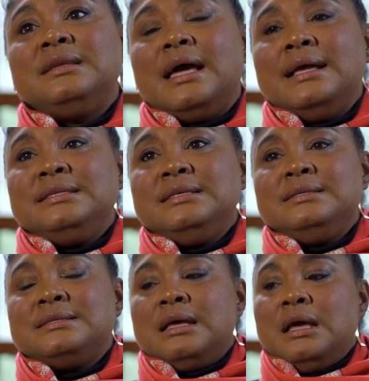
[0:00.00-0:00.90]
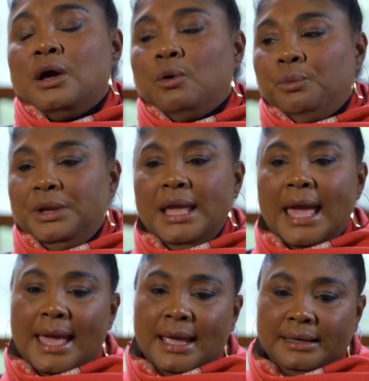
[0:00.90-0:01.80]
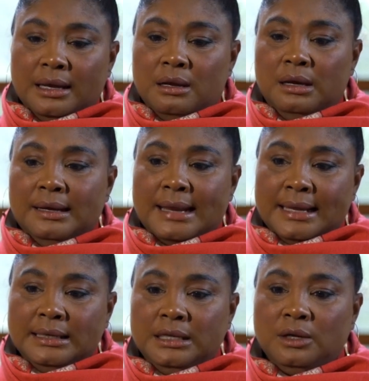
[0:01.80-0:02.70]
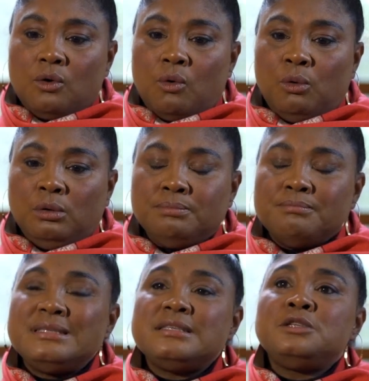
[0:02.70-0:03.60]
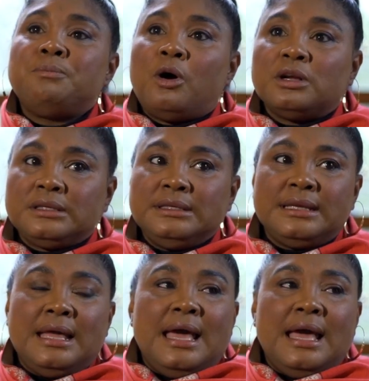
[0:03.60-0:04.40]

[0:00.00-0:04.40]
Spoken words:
and 80s, we had a lady called Mrs. Bartlett.